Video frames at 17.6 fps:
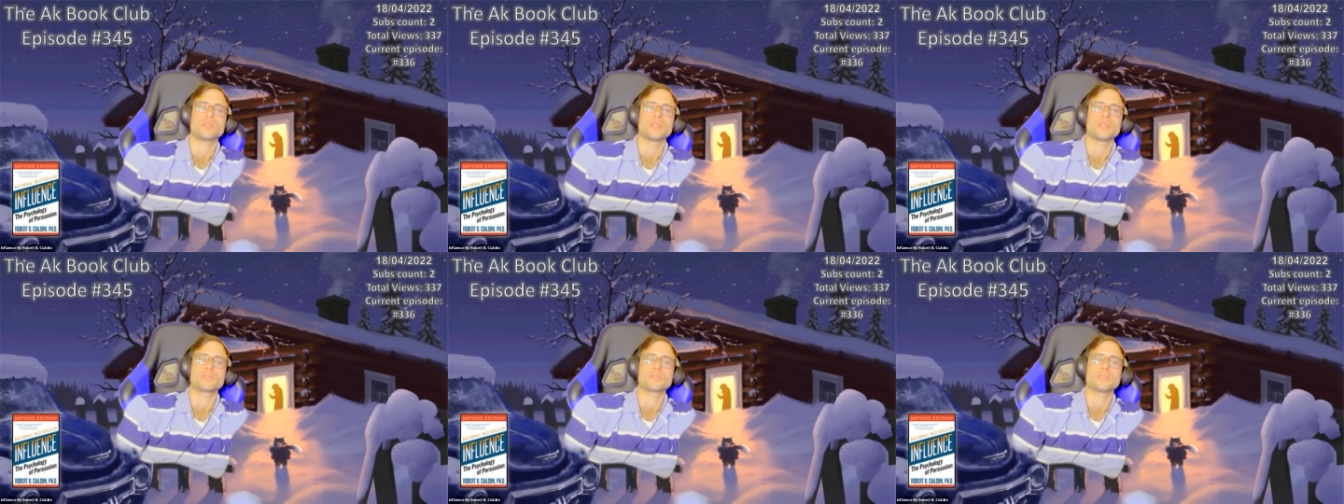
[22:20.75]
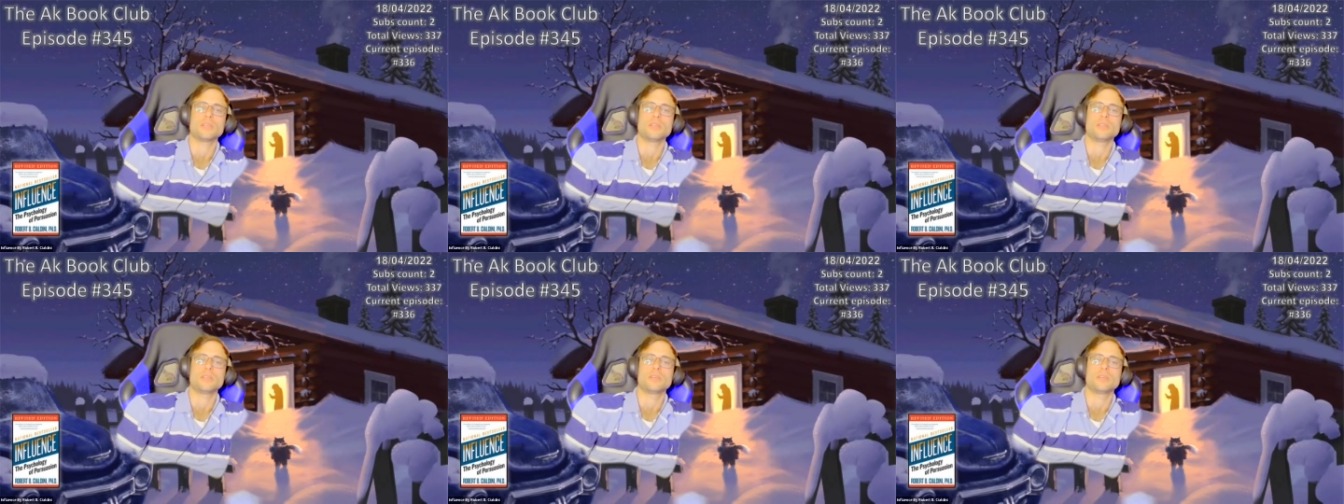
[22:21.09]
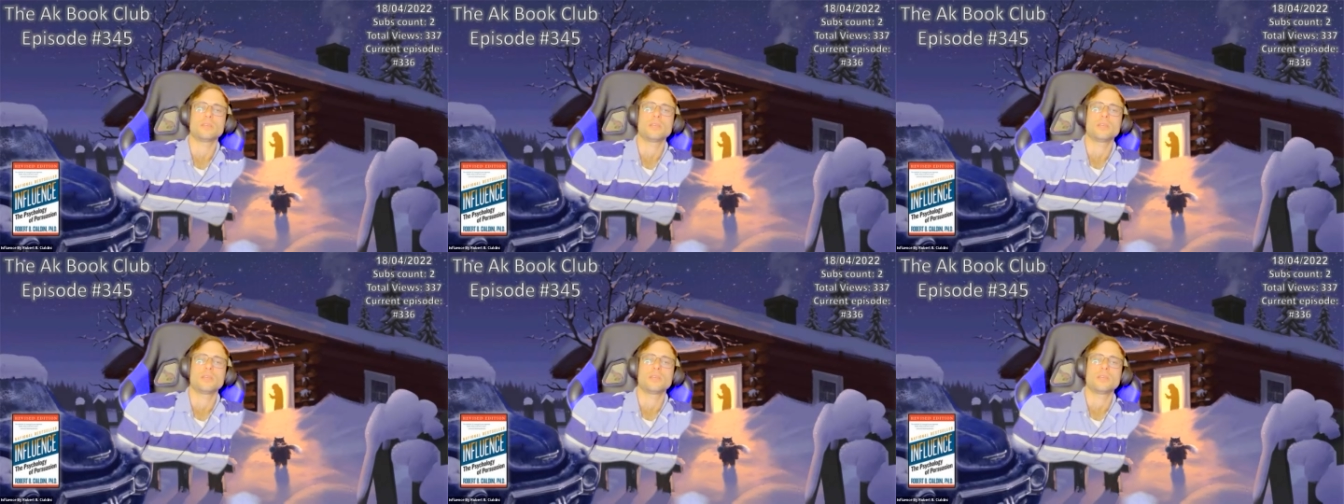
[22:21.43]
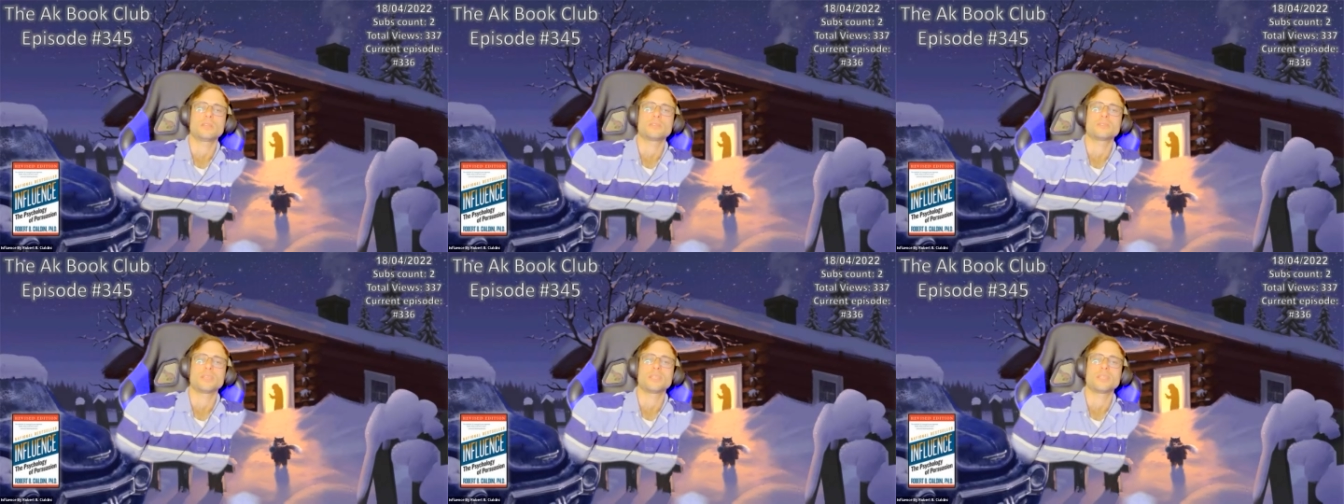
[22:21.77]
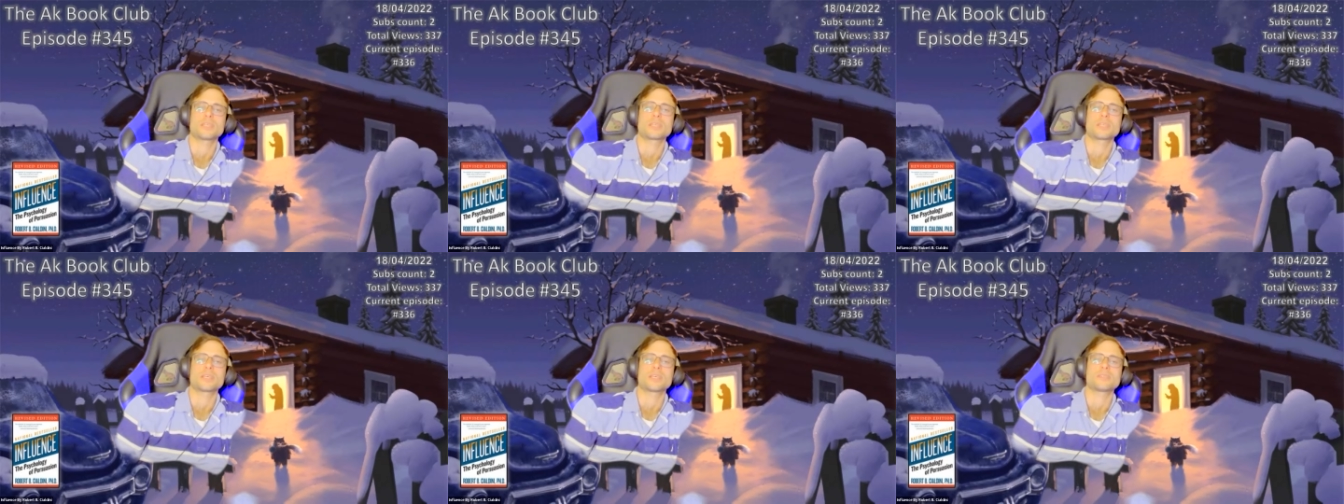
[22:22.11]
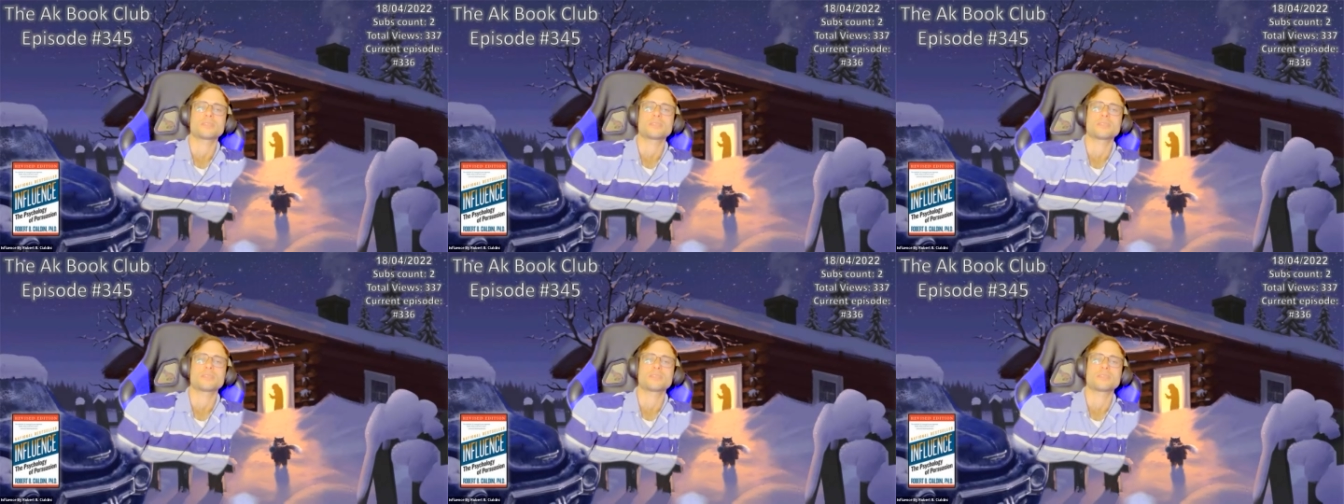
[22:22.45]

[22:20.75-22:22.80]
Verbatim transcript: Instead, they increased